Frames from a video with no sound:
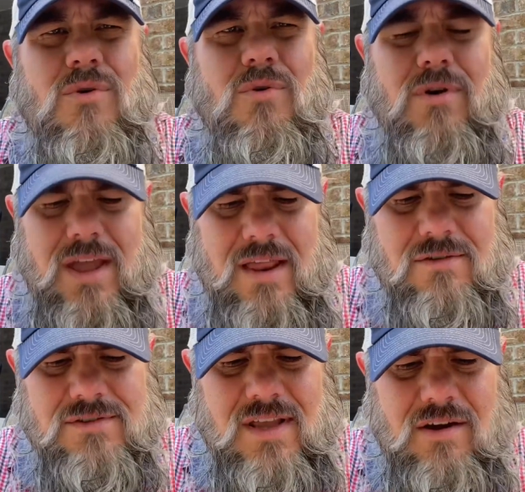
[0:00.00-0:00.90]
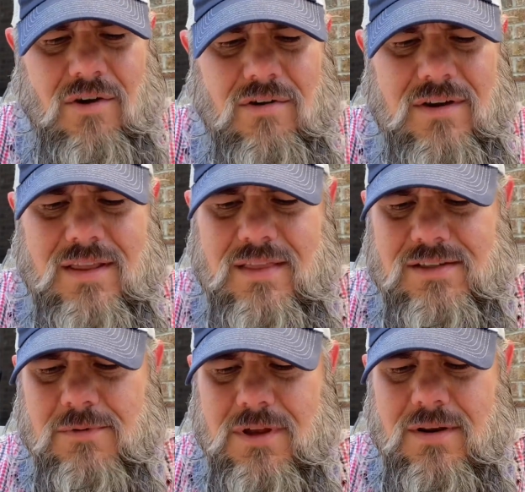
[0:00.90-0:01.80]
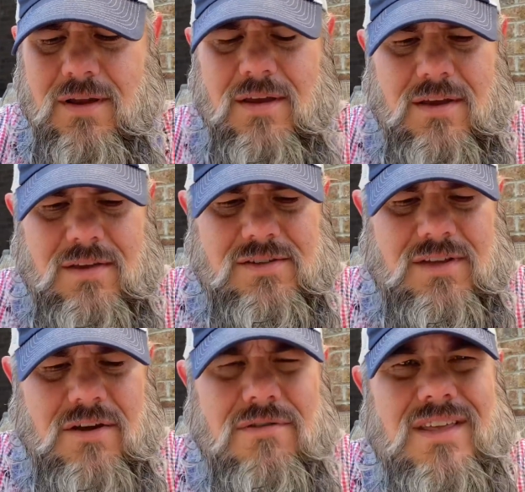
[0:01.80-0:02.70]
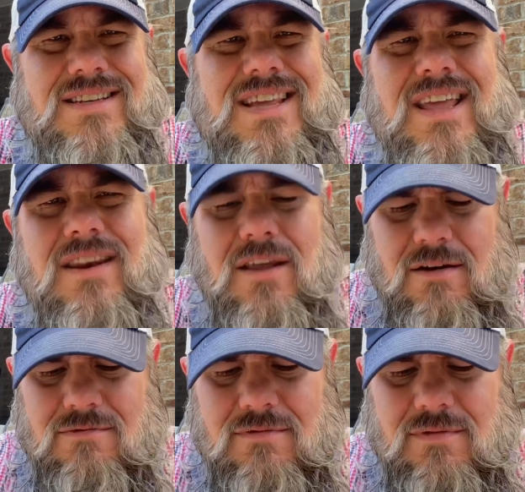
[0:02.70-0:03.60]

Orientals at all in this one. So the 10 note,